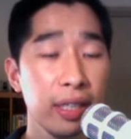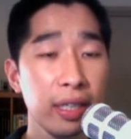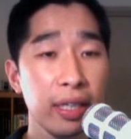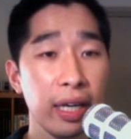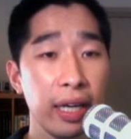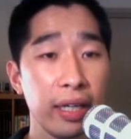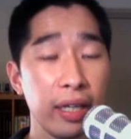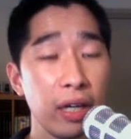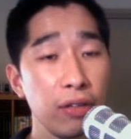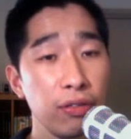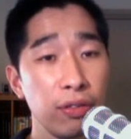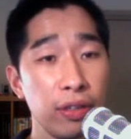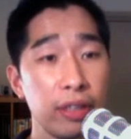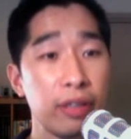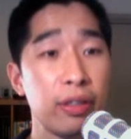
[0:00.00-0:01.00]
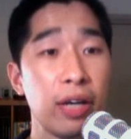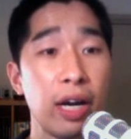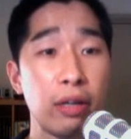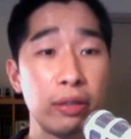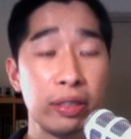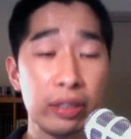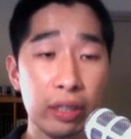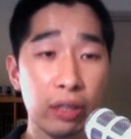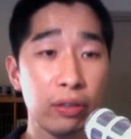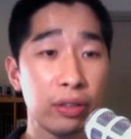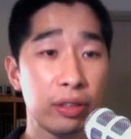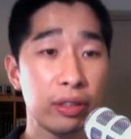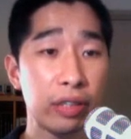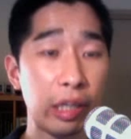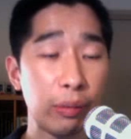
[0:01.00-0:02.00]
and hopefully our results
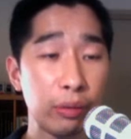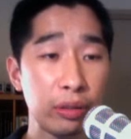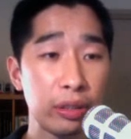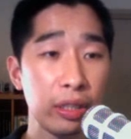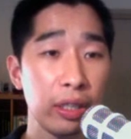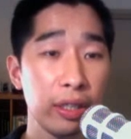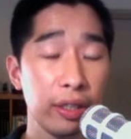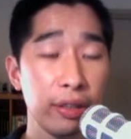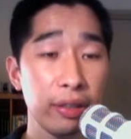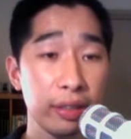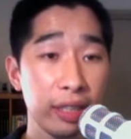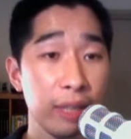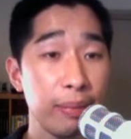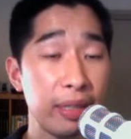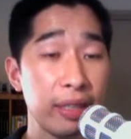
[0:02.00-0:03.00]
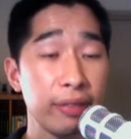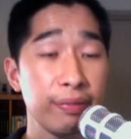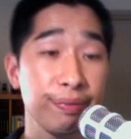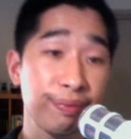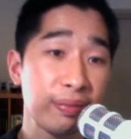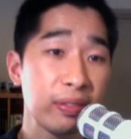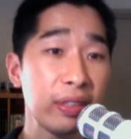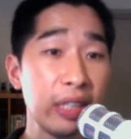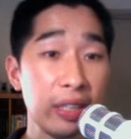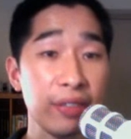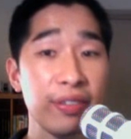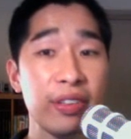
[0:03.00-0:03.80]
that we'll show you is going to be,